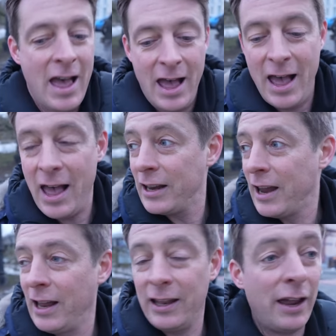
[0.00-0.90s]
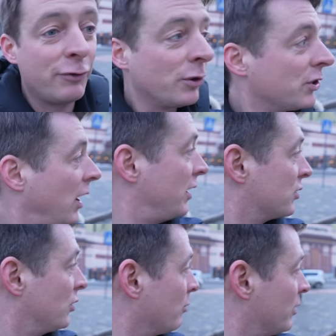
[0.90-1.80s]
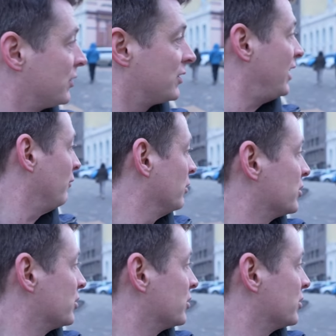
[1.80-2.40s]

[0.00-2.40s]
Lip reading: And life goes on as normal. As you see, everywhere